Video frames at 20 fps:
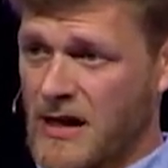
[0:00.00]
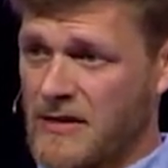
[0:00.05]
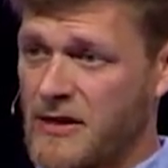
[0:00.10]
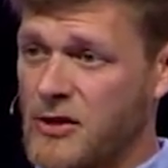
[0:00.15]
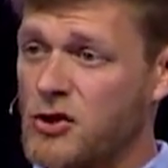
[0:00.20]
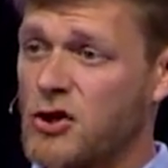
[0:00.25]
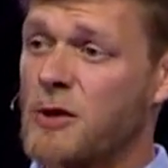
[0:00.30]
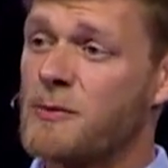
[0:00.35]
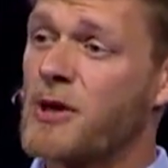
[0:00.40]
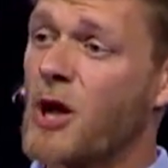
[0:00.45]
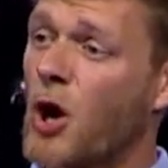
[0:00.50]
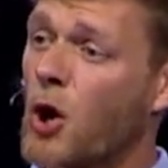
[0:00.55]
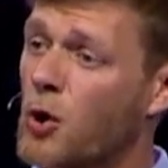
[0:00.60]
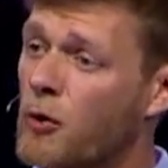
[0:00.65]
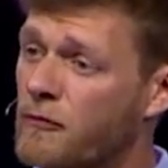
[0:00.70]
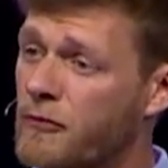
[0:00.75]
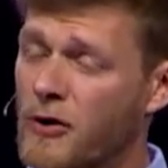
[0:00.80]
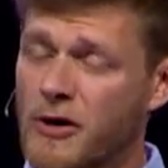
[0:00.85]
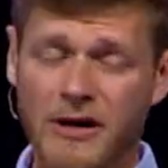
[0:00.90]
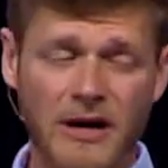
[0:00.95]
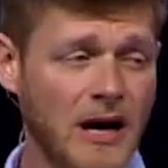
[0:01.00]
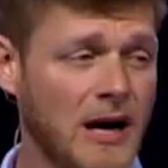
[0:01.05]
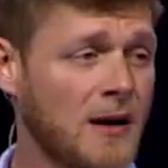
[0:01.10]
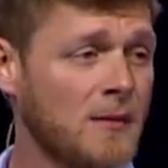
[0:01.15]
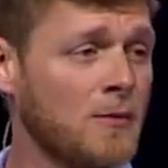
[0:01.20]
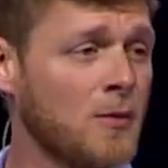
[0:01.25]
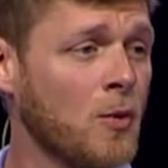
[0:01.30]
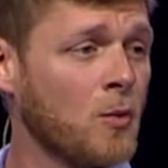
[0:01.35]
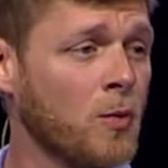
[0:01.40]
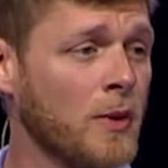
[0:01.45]
then you can be
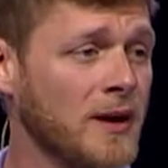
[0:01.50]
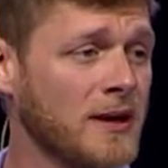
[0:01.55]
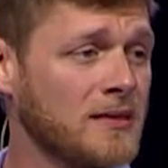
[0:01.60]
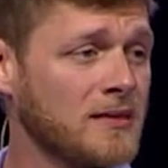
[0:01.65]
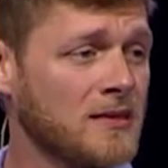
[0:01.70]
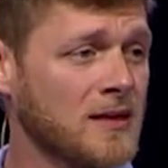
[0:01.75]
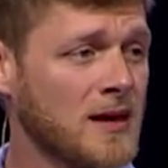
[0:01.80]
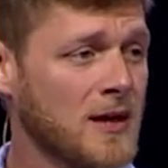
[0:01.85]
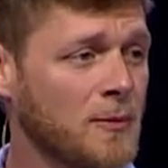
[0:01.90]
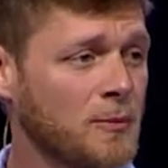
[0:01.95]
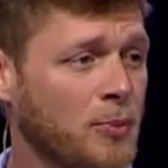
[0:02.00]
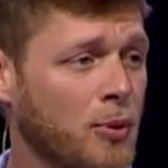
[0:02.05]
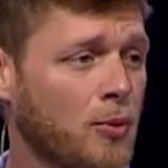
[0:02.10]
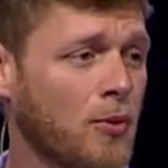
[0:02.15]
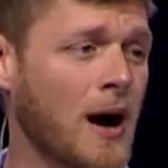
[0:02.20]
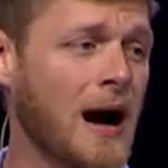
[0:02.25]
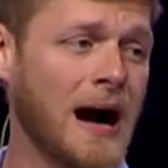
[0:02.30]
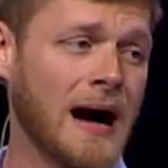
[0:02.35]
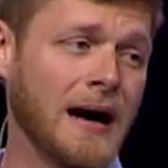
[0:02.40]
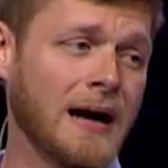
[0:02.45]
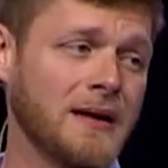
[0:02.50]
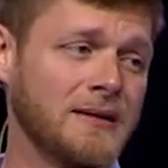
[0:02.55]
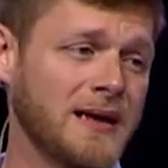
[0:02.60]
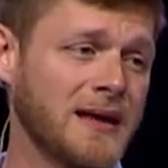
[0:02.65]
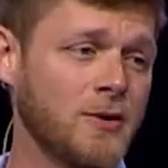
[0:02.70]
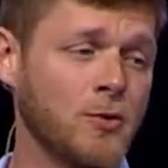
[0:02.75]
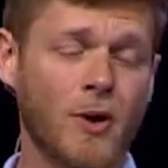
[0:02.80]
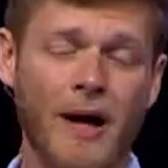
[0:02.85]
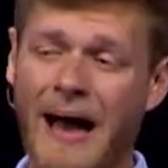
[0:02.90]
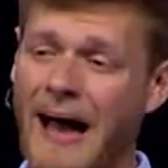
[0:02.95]
overcome with pride,
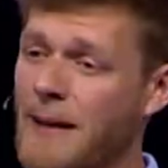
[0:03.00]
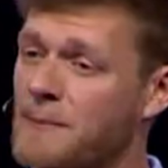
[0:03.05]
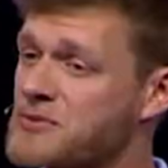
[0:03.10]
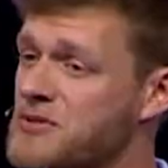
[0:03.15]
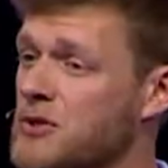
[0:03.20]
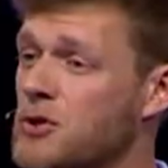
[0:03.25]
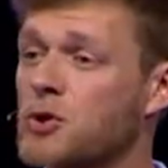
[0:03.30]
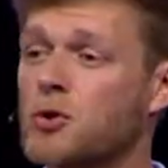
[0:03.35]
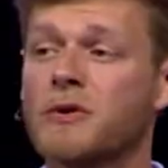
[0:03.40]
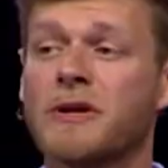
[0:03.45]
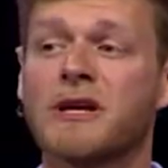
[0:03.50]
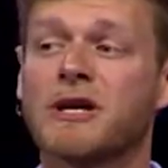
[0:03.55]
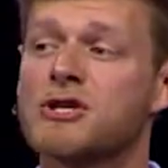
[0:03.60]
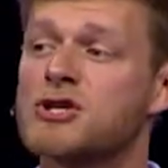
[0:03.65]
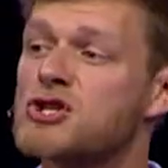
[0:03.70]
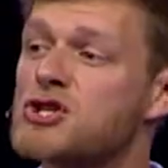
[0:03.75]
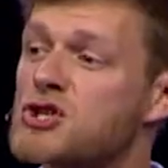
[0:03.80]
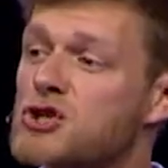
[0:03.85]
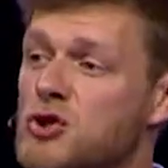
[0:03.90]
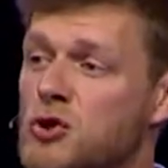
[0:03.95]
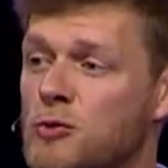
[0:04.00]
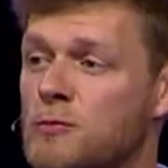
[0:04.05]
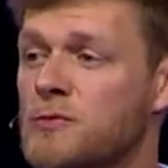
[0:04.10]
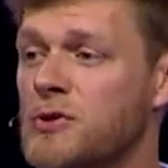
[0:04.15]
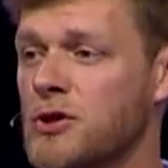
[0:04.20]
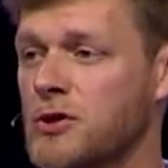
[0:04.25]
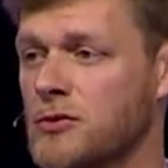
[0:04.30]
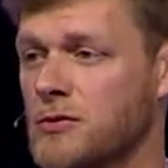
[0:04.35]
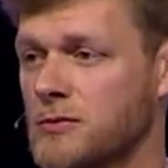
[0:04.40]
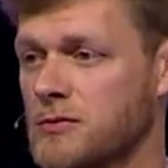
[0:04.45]
and it will absolutely
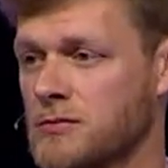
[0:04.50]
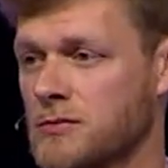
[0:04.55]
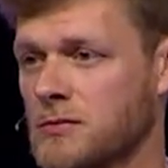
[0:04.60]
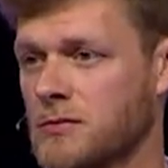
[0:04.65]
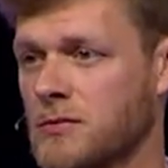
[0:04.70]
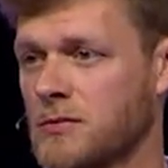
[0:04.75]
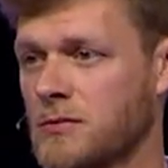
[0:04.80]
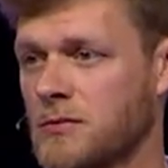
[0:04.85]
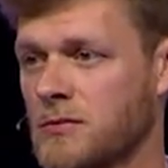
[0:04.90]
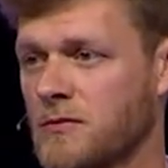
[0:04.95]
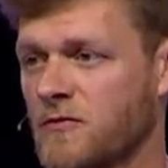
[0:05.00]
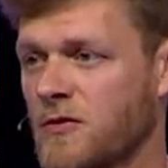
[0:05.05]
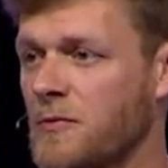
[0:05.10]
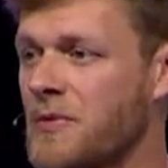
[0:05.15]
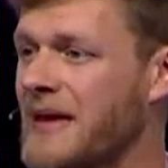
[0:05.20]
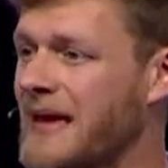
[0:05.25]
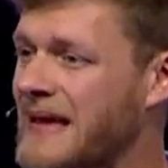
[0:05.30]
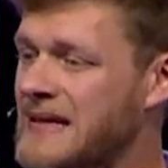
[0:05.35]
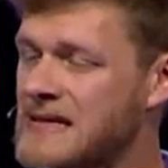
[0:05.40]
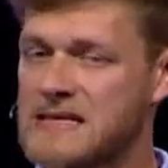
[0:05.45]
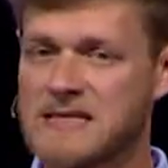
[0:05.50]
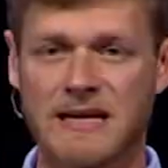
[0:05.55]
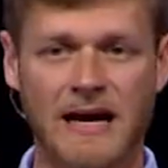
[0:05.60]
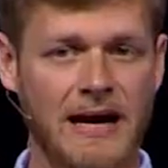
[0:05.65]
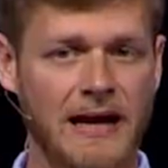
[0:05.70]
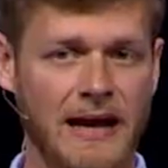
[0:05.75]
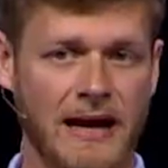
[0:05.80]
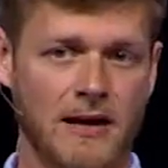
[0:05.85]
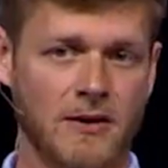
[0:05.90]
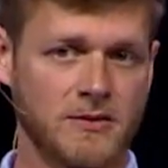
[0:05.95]
consume you from the
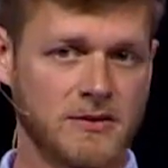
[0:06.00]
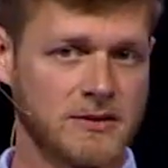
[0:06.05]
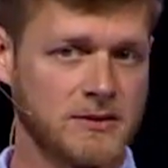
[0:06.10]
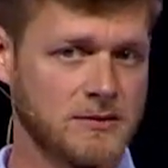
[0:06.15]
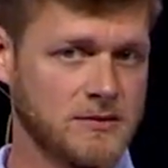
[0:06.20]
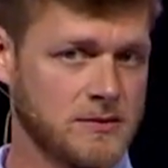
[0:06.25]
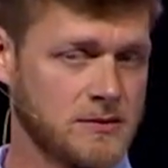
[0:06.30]
inside out.